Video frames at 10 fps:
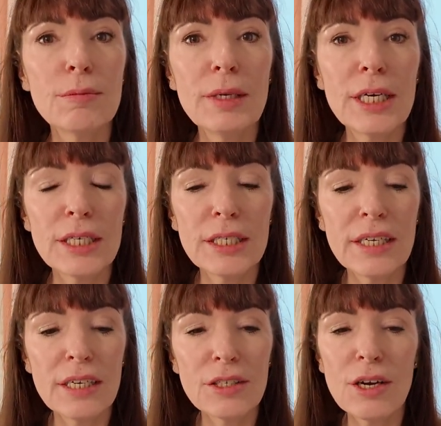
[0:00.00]
Because
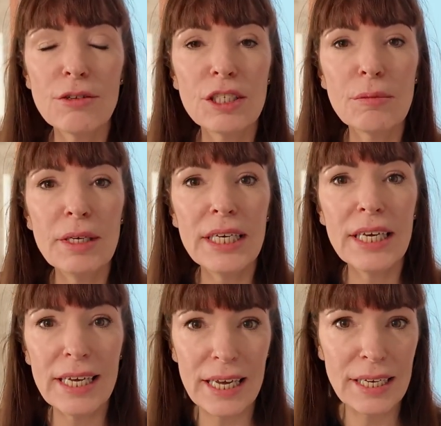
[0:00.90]
there is going to
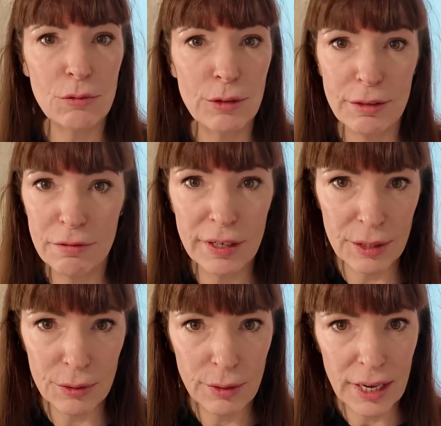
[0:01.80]
be a reveal